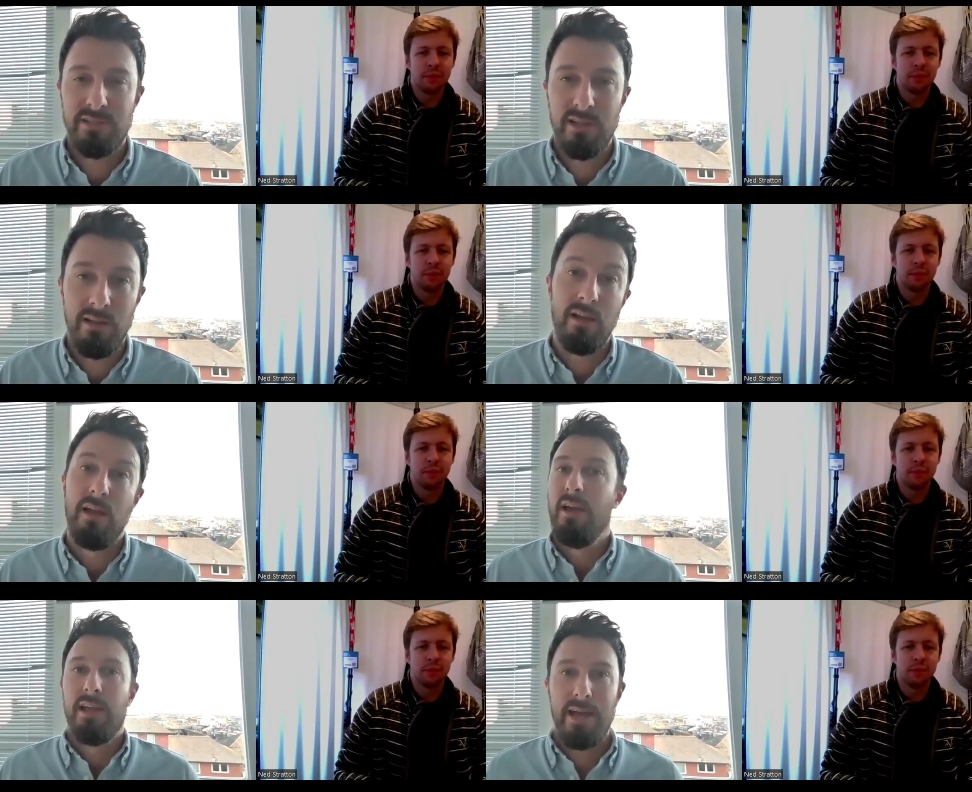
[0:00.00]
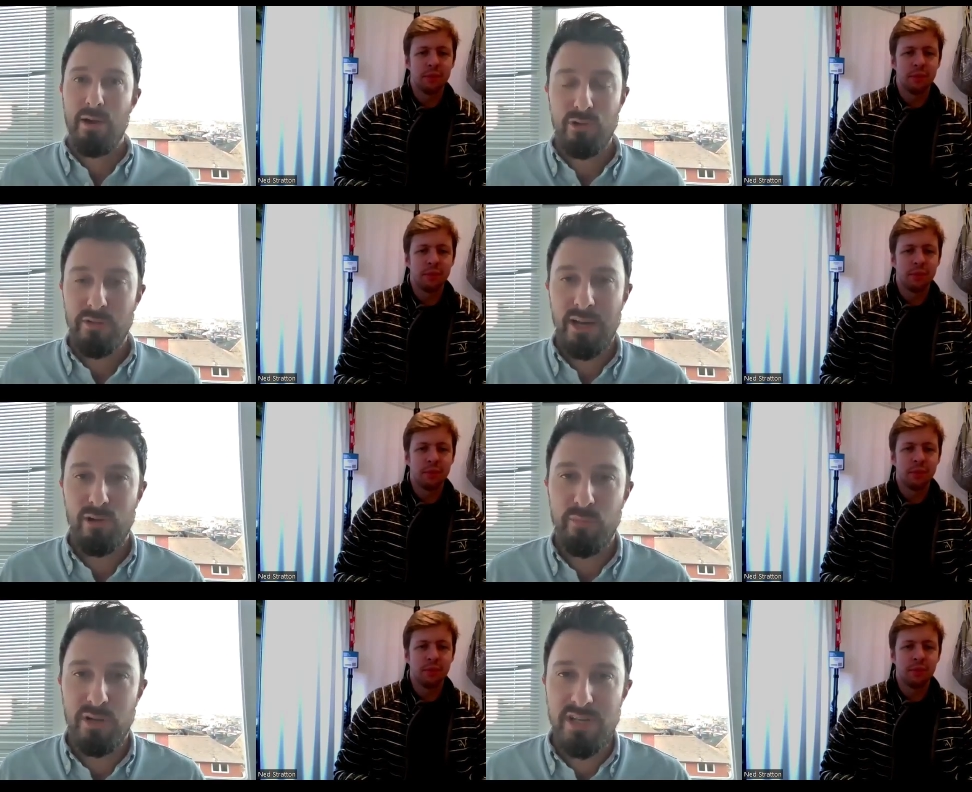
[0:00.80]
Speaker 1: mm. that, that now i've got that
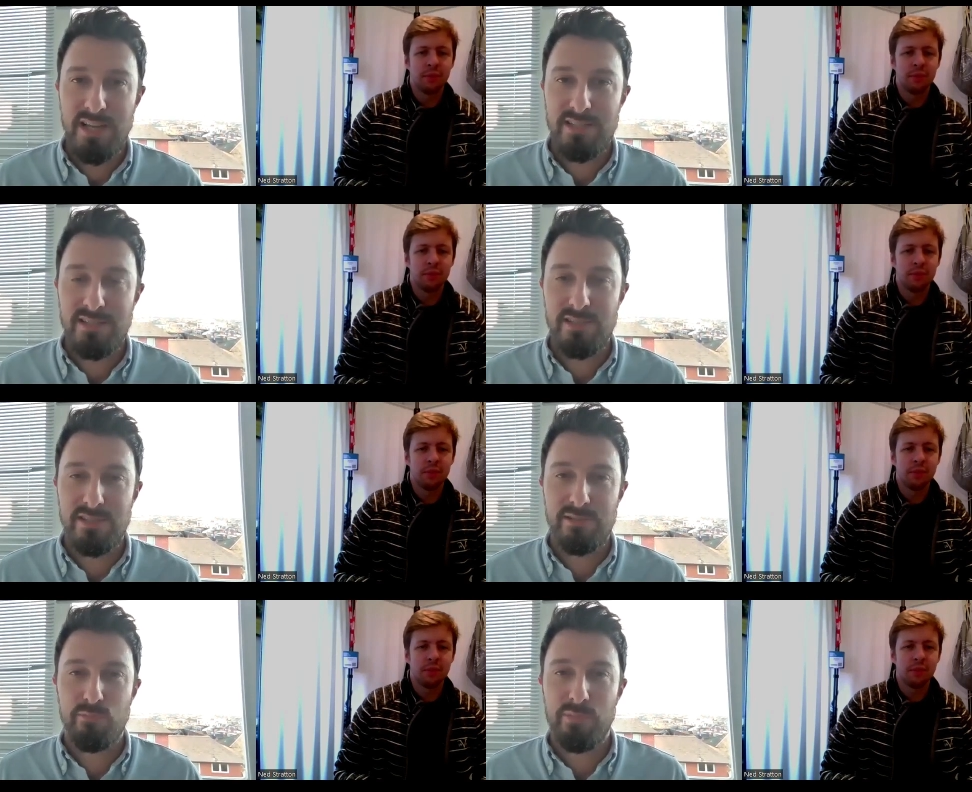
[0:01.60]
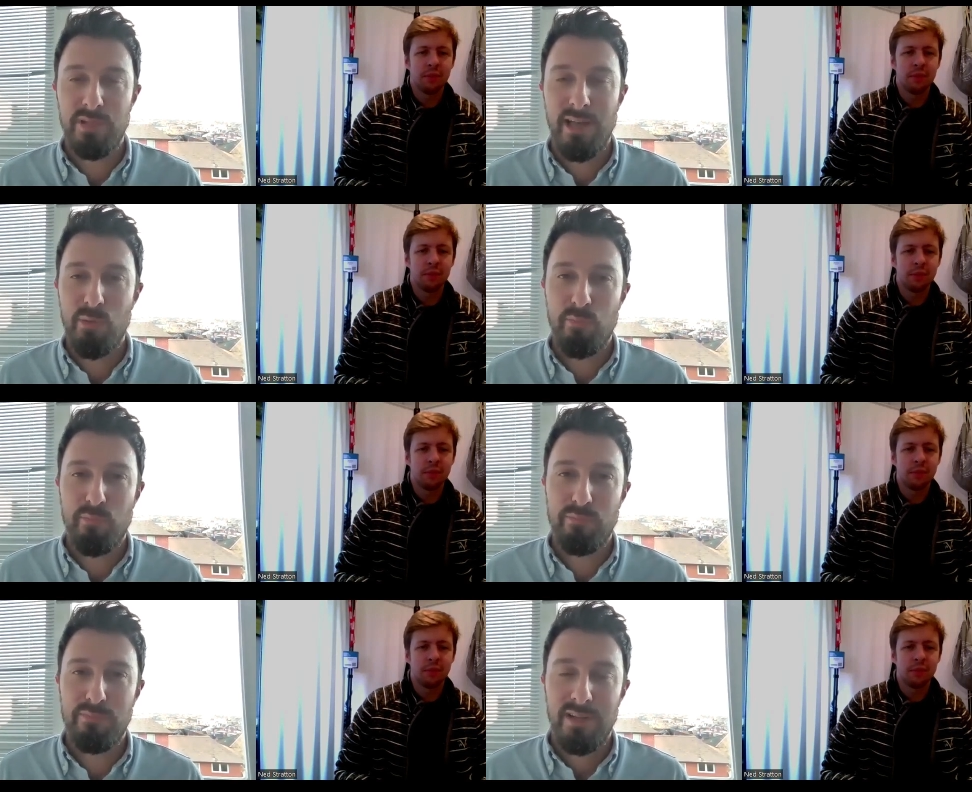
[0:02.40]
off my chest just you know
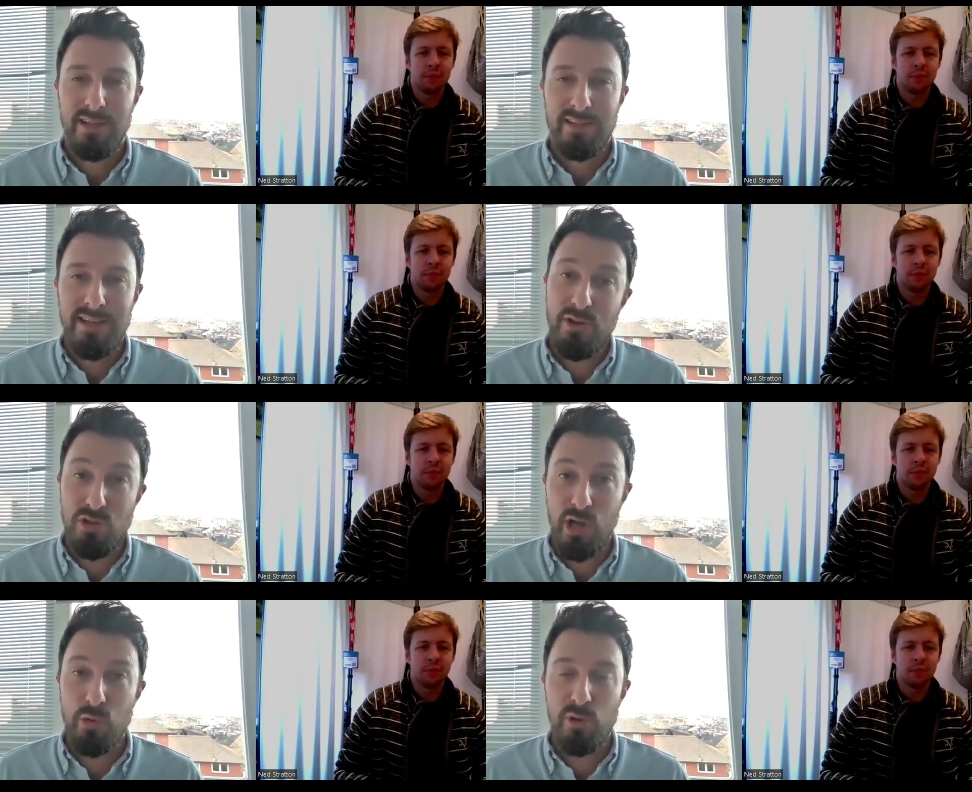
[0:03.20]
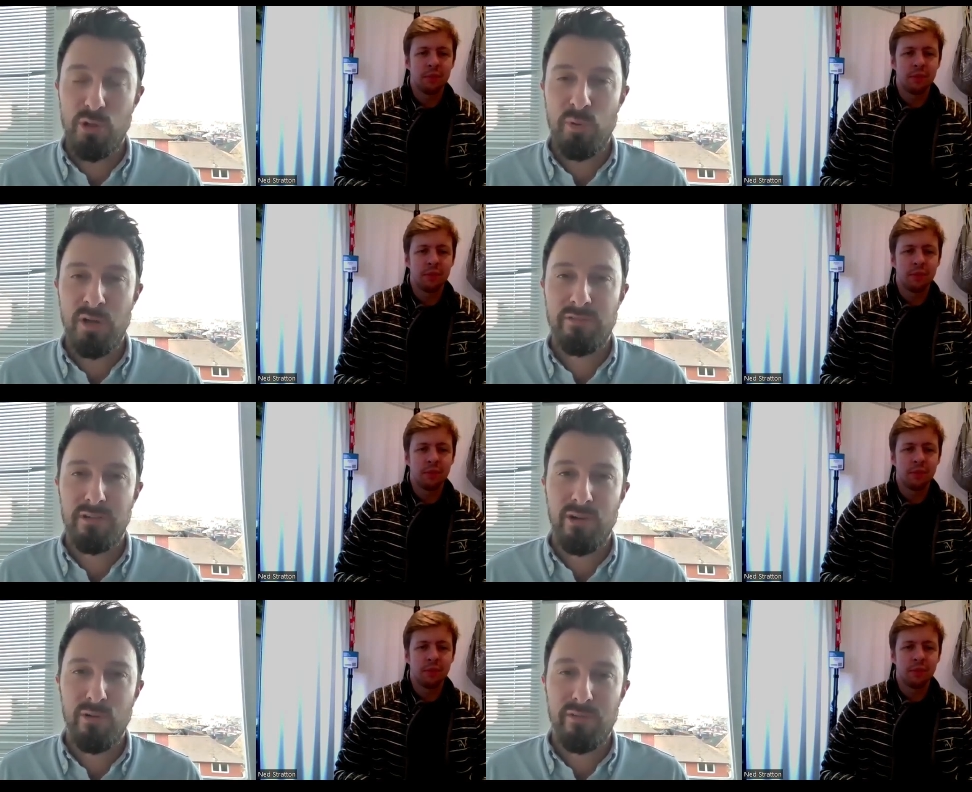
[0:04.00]
now you know put the
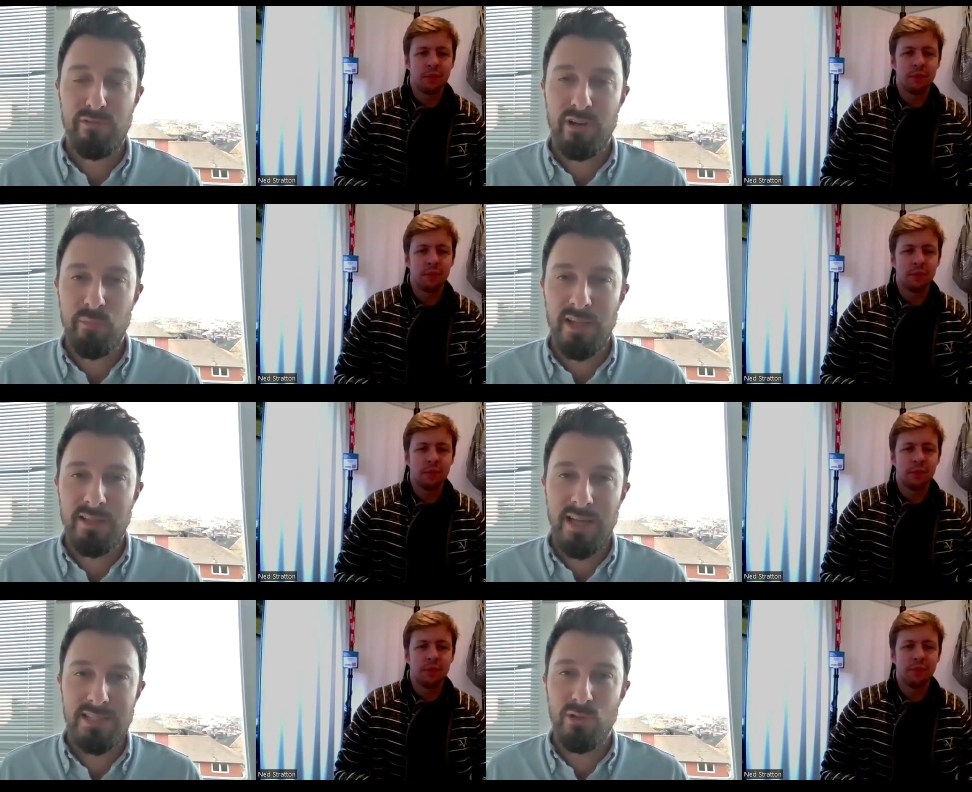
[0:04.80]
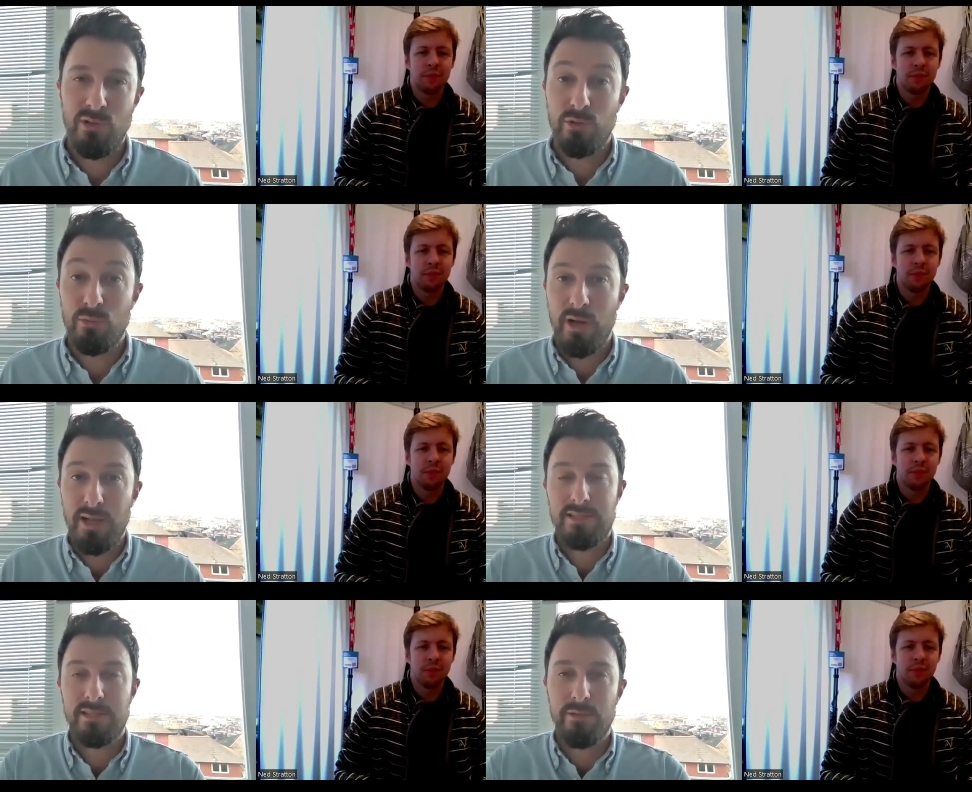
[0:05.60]
perfect role in front of me and that's not the way
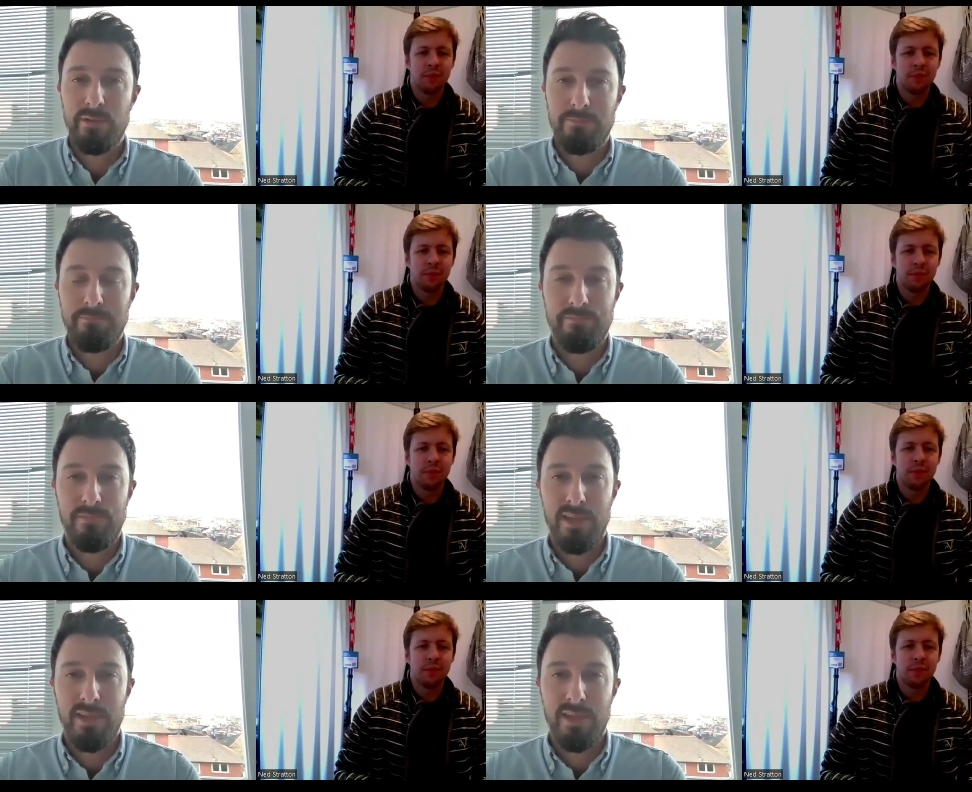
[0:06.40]
to um